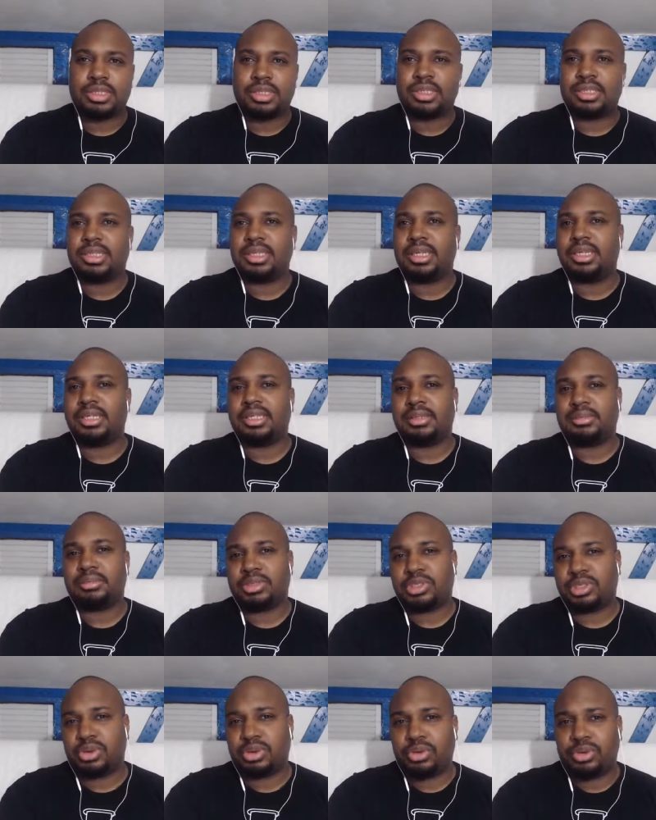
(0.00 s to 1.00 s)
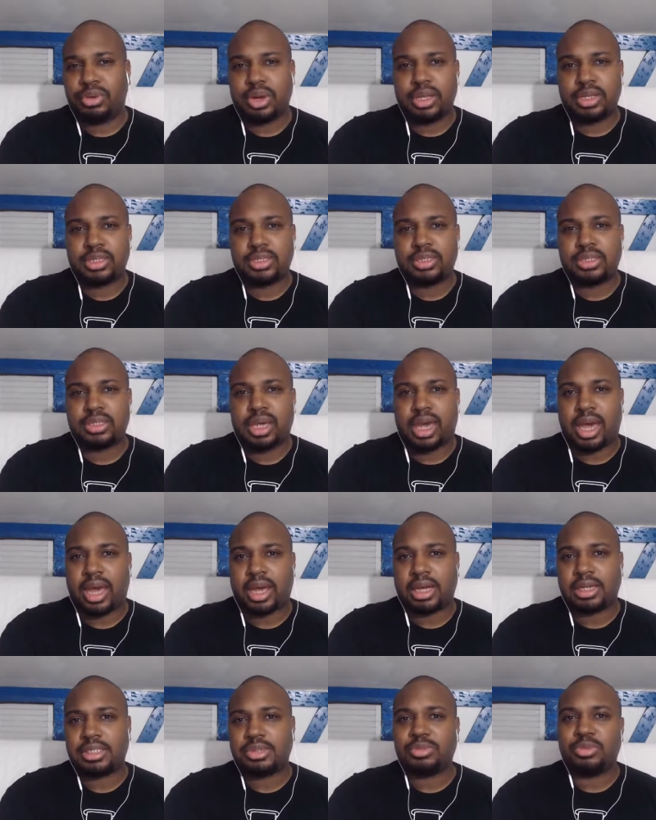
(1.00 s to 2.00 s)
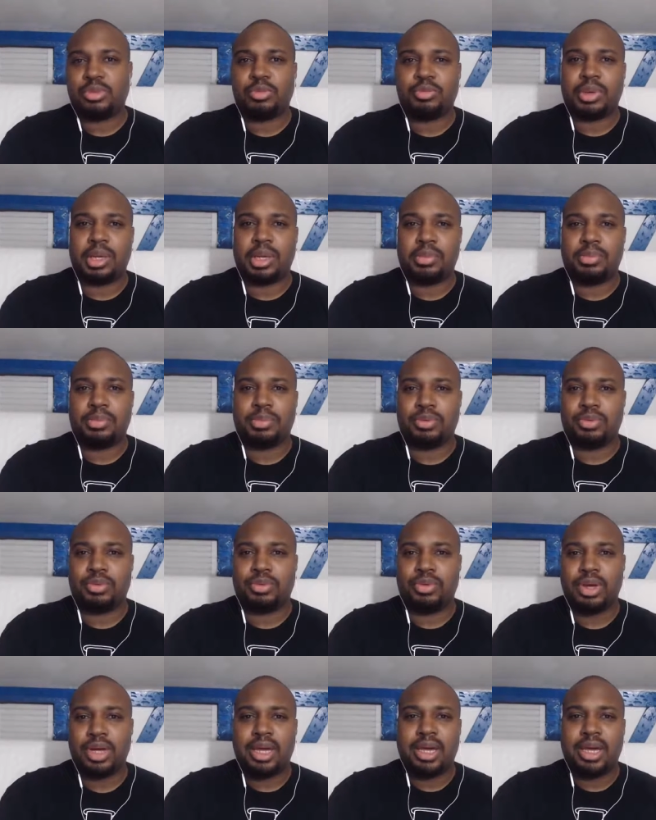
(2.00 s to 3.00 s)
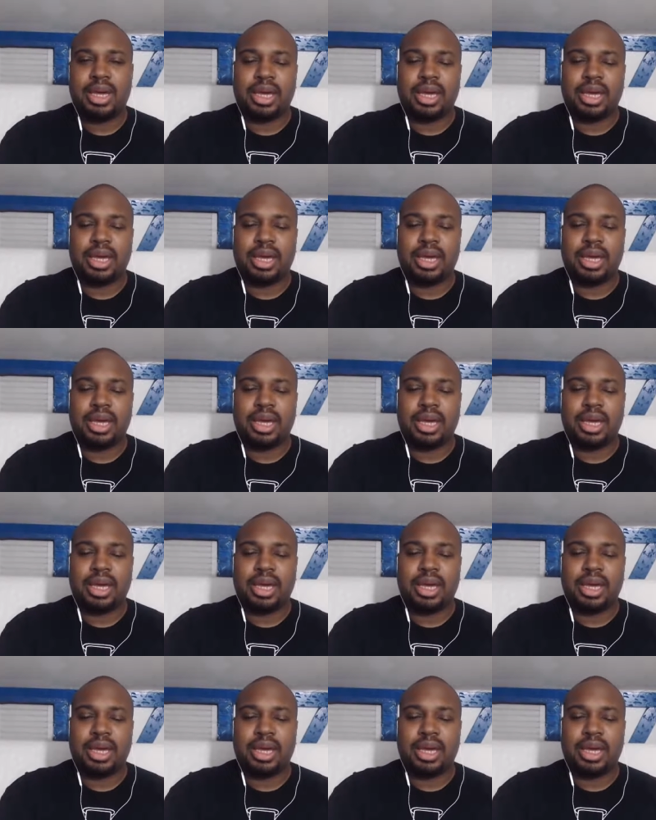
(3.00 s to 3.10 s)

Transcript: she sees them turn into actual people,